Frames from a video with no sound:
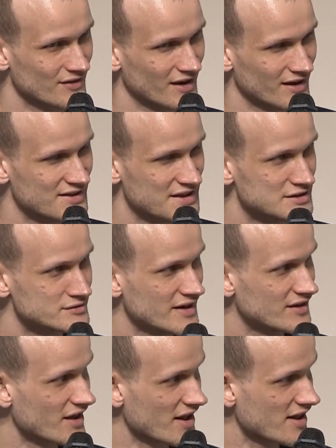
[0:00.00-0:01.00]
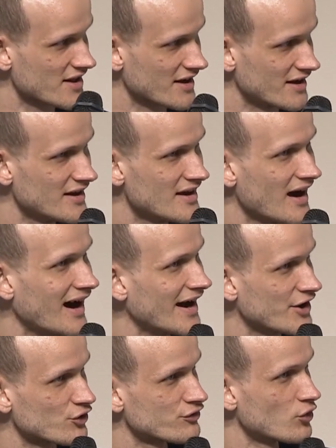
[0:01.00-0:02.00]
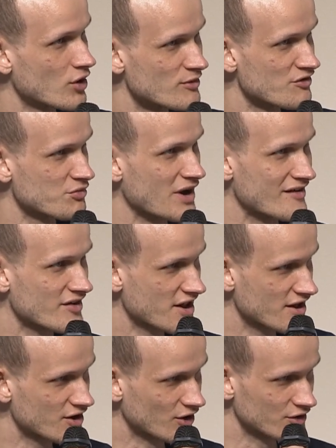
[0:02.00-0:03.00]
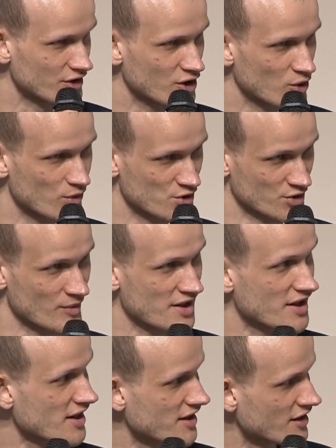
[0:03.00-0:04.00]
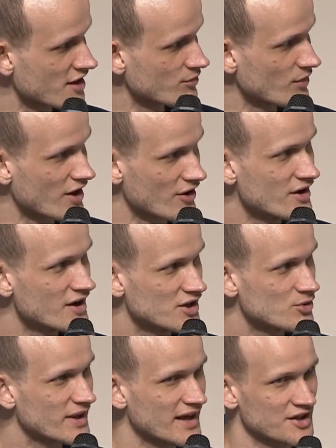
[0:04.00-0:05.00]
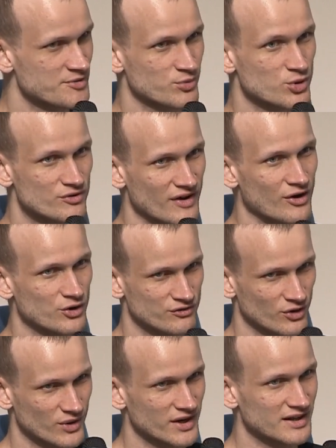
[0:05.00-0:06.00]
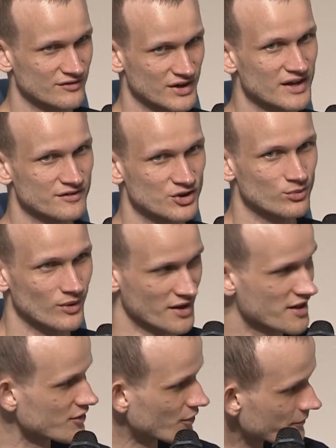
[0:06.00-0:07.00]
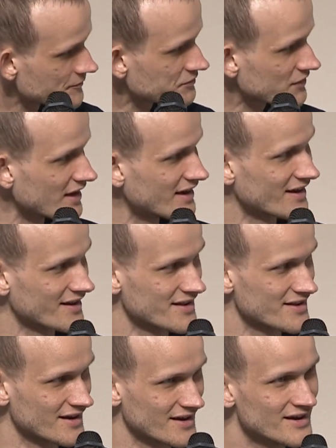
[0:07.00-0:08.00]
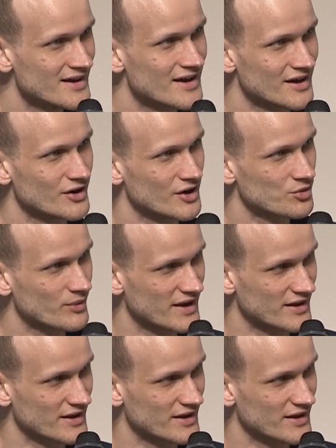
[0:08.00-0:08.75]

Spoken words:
ideally this higher form of privacy called coercion resistance, where you can't prove how you voted even if you want to. And, like